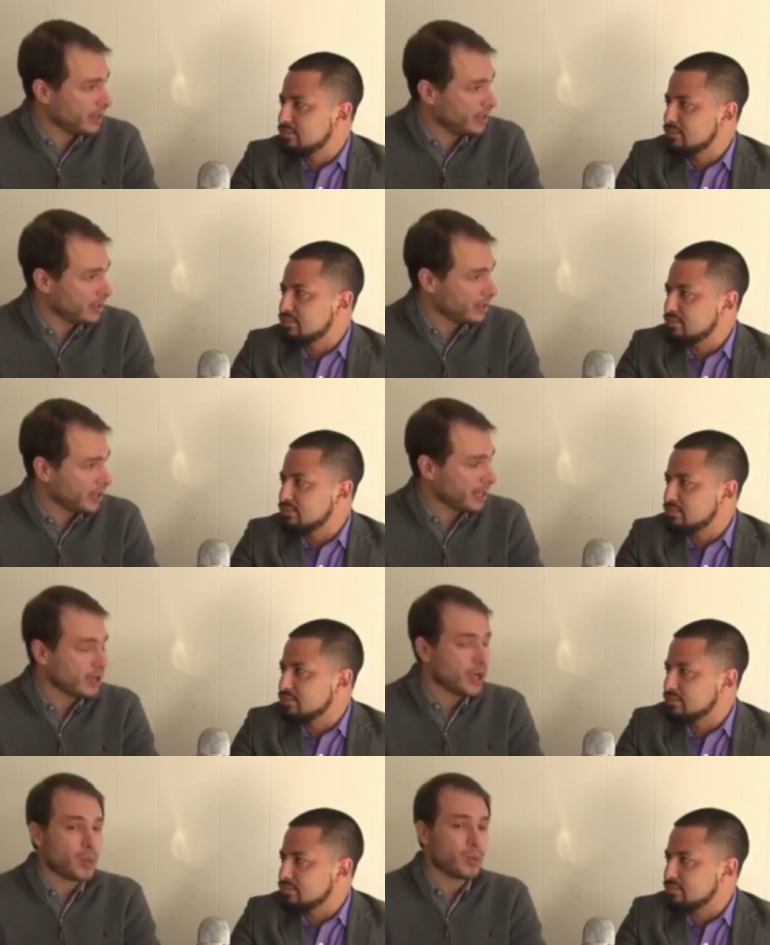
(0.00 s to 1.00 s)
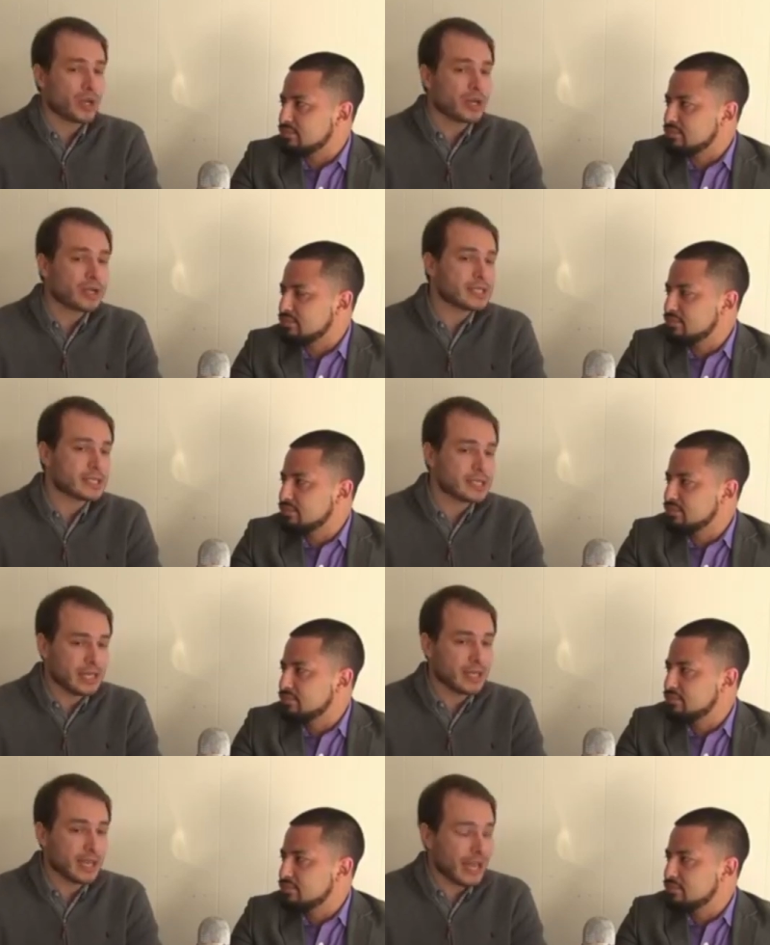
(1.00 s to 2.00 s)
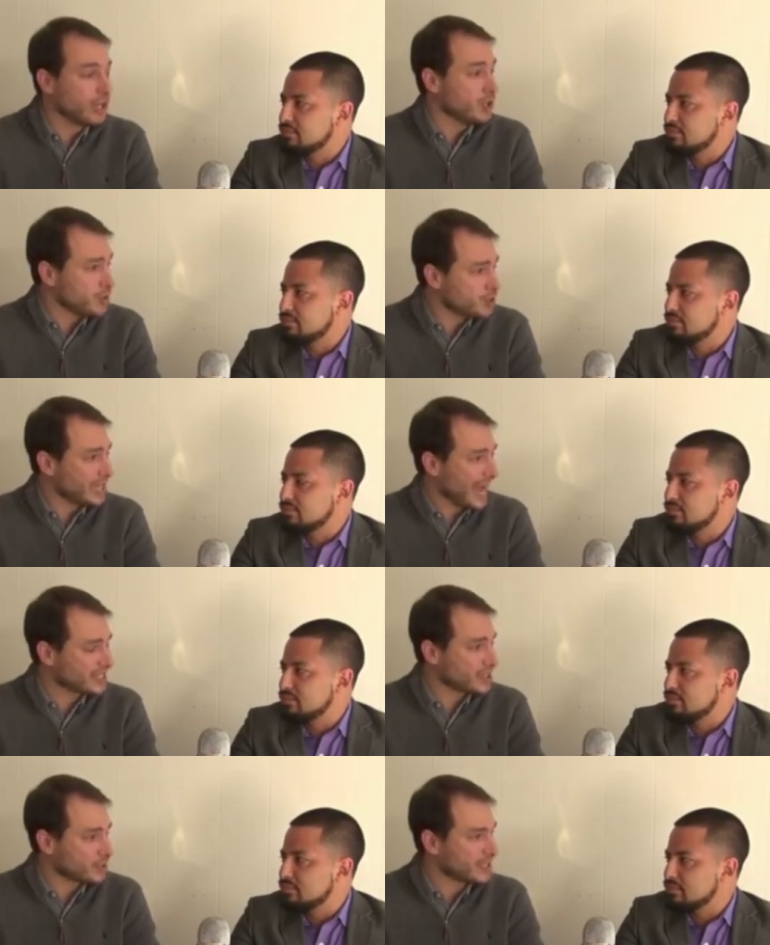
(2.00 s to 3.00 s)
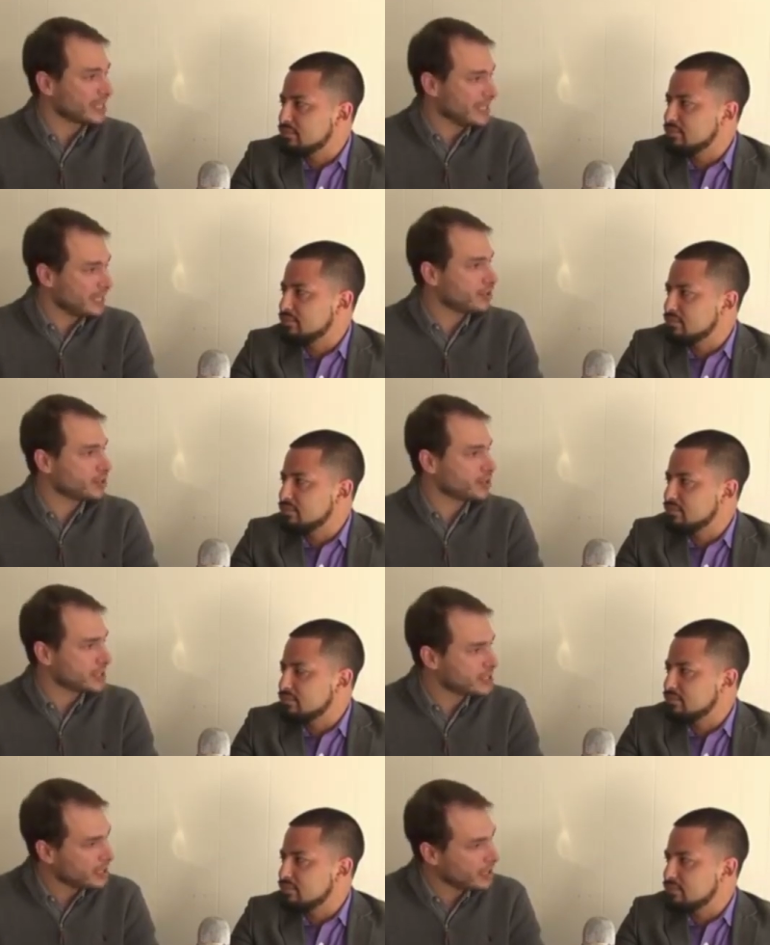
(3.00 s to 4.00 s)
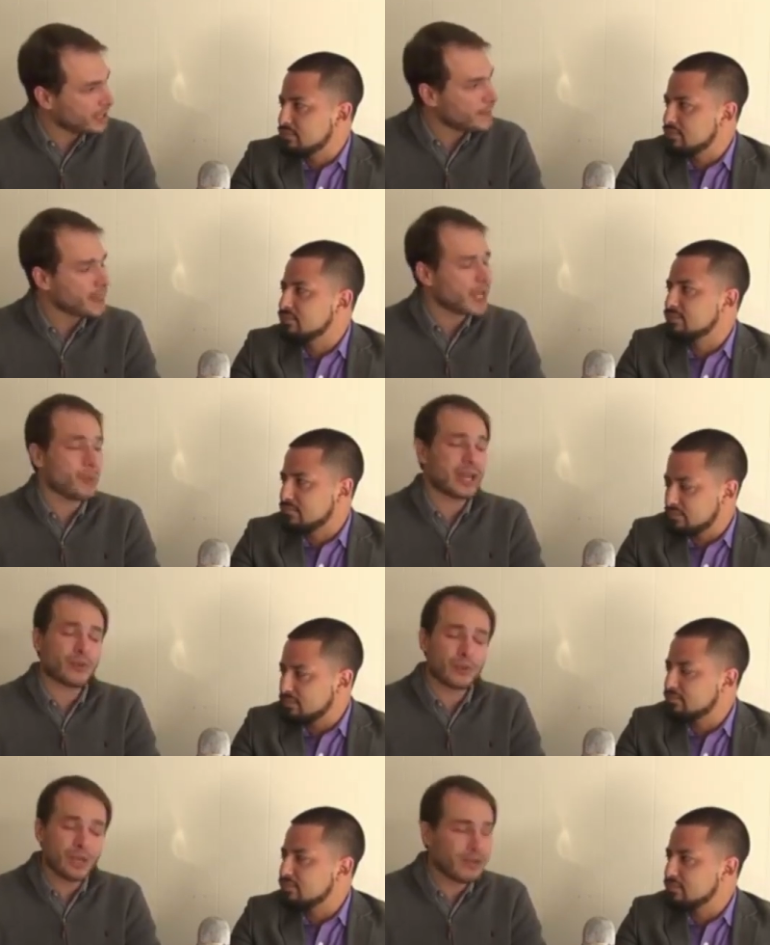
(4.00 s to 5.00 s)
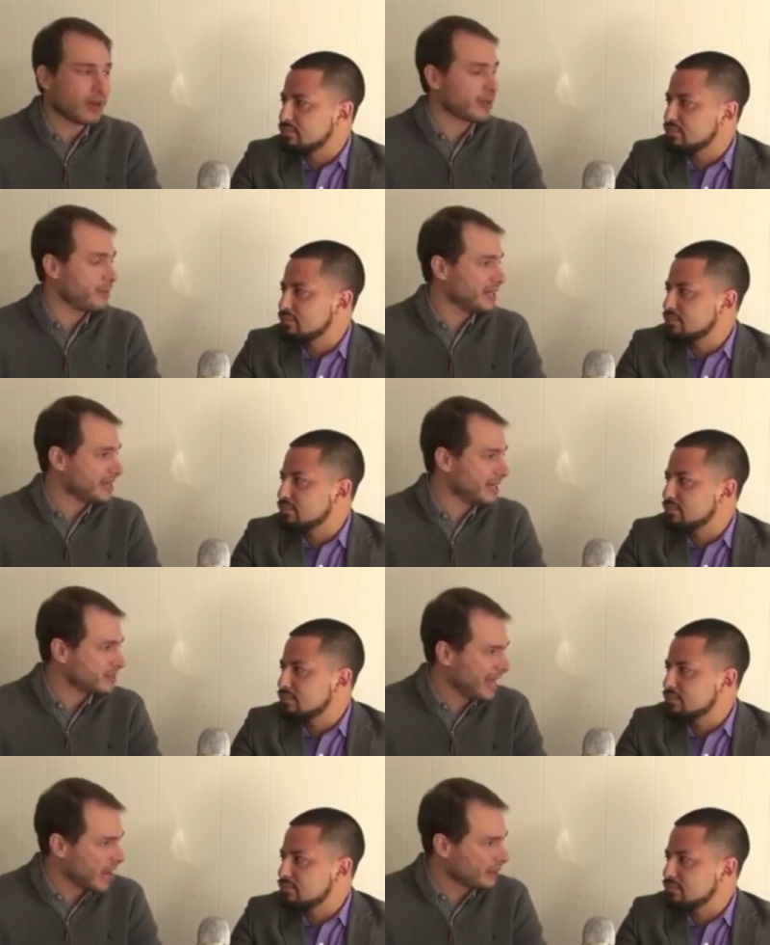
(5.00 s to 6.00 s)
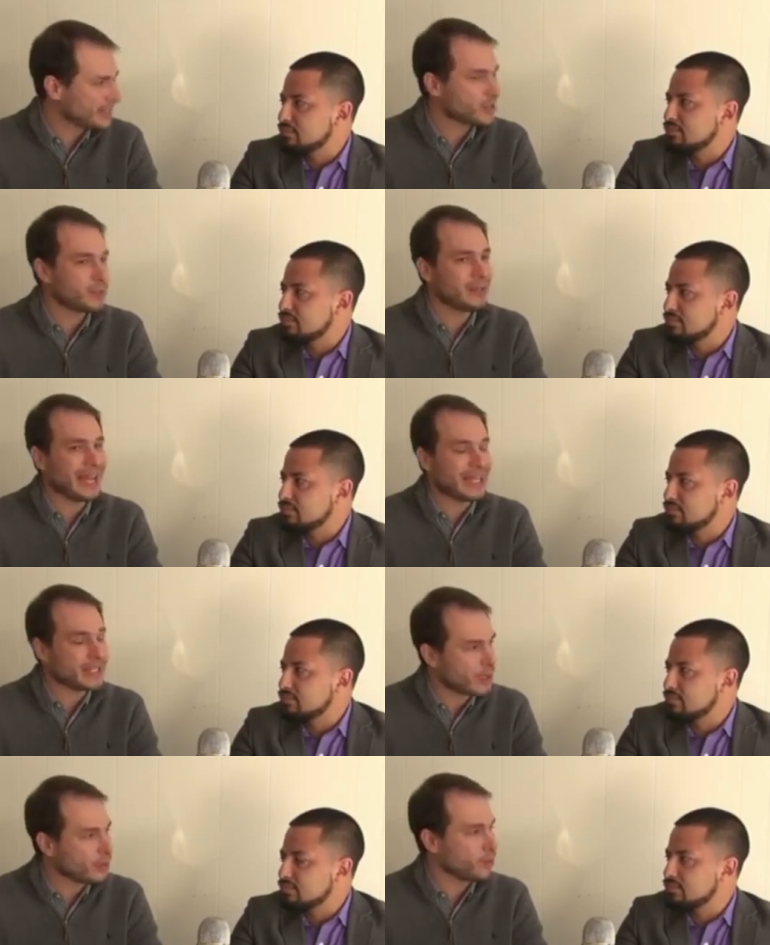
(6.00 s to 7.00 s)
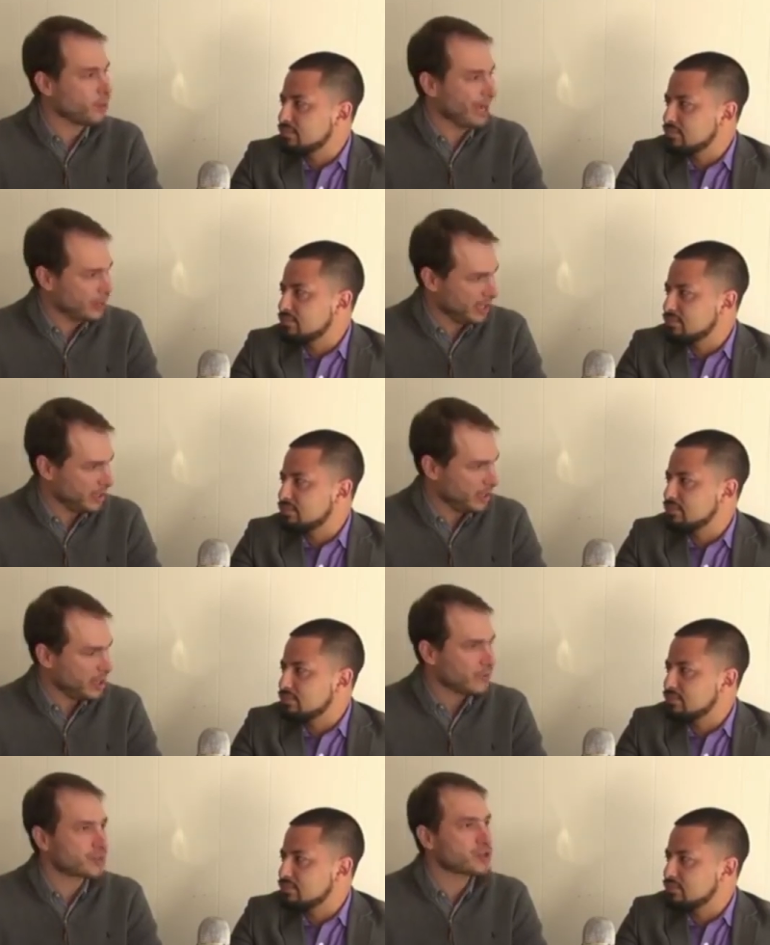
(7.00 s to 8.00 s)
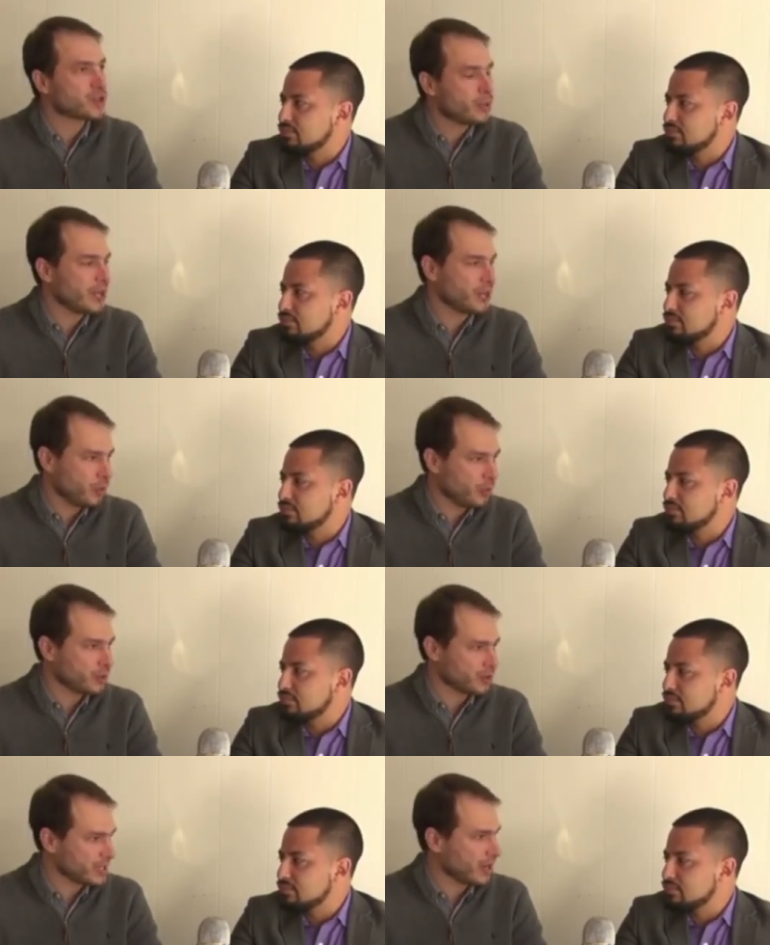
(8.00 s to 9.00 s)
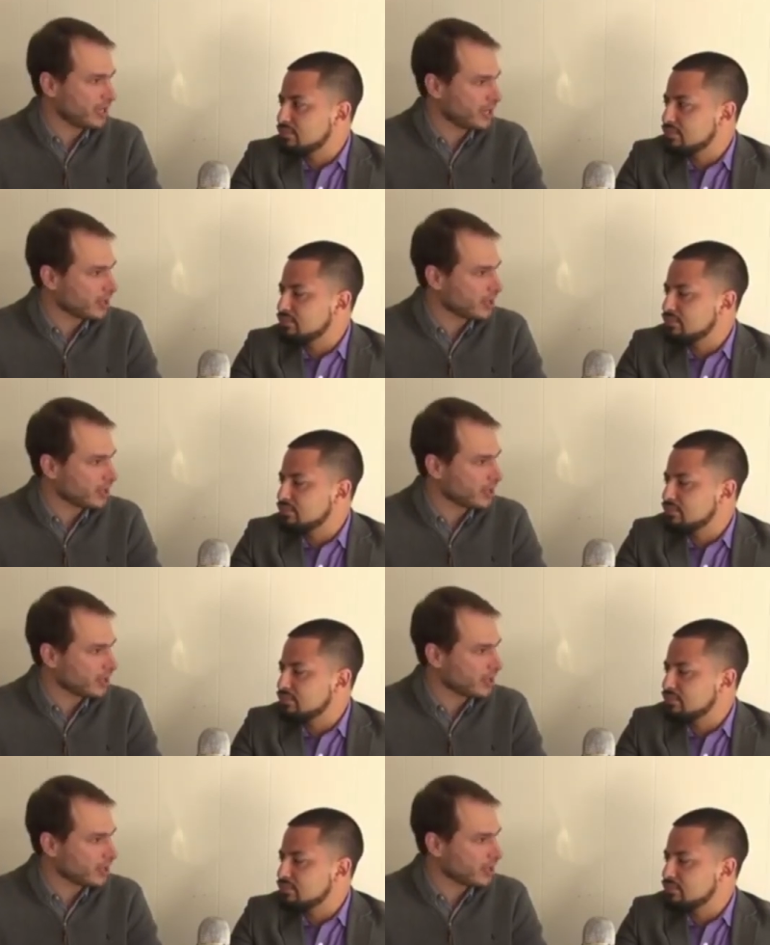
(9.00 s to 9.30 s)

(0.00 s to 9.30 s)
Speaker 1: right? We're going to see a huge tax increase in Jersey City. And we have a reval coming downtown. That's going to be a double whammy for so many homeowners down here.